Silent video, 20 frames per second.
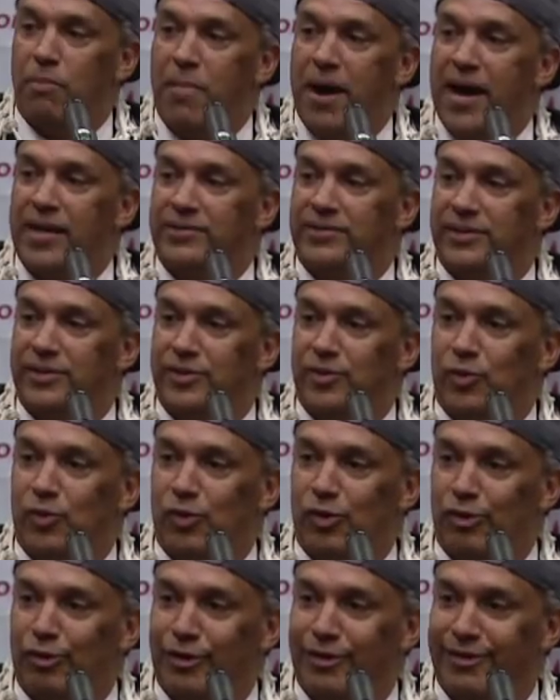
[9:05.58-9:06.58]
Moxie
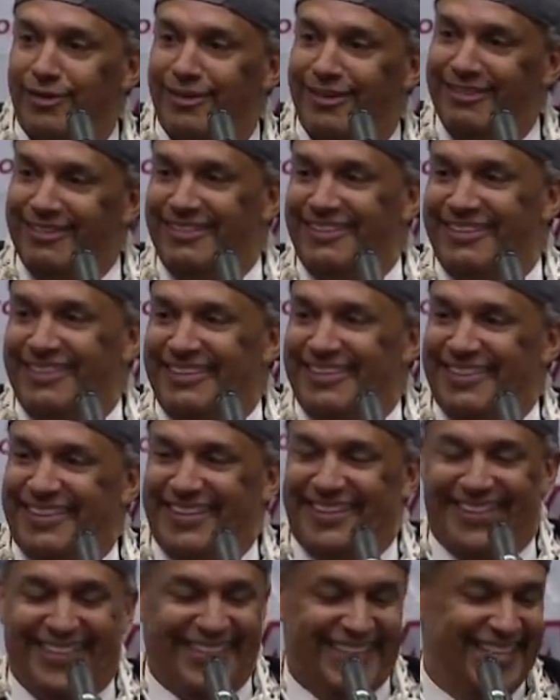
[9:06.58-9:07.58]
DeRuin.
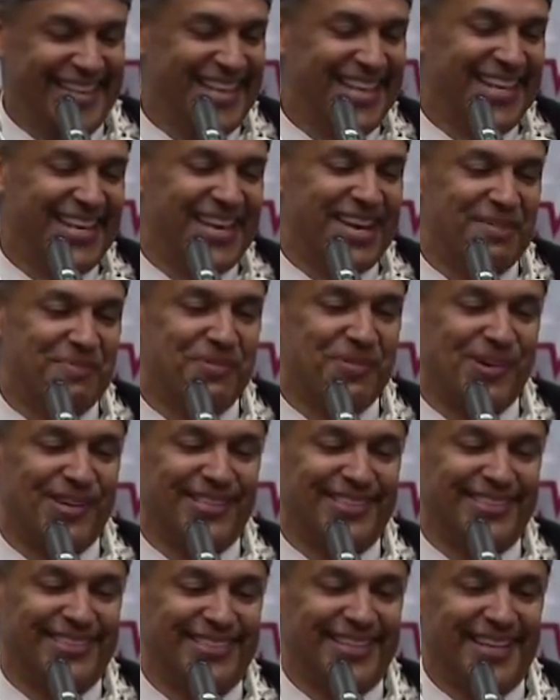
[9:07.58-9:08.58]
That
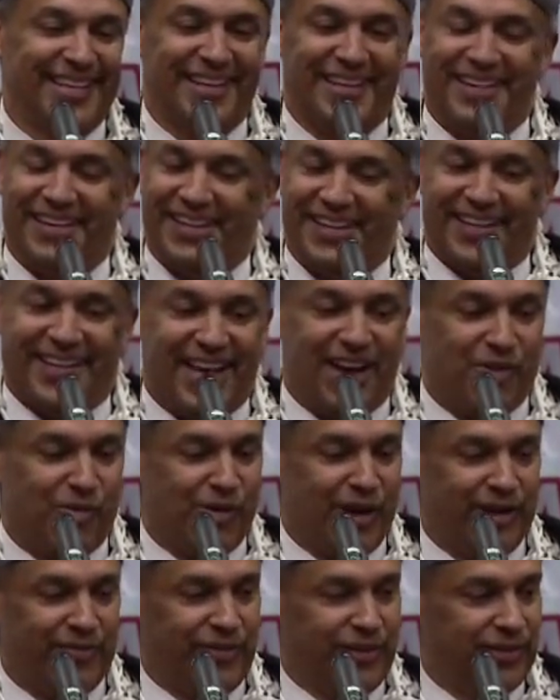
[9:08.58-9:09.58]
boy's got
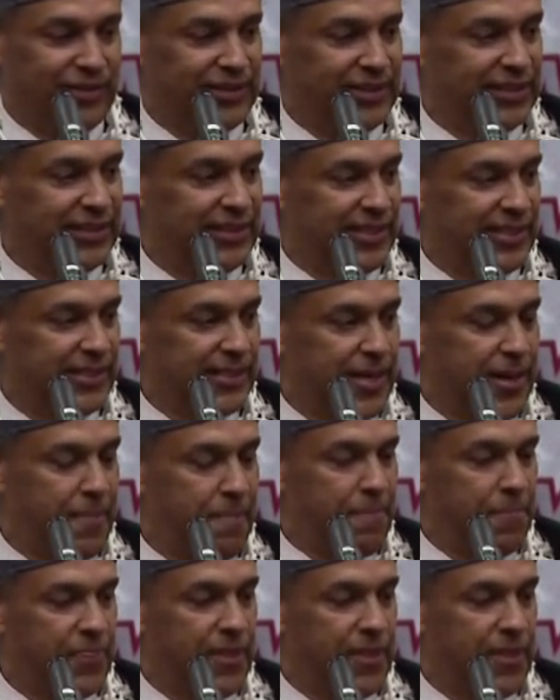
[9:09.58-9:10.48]
huevos, as they say.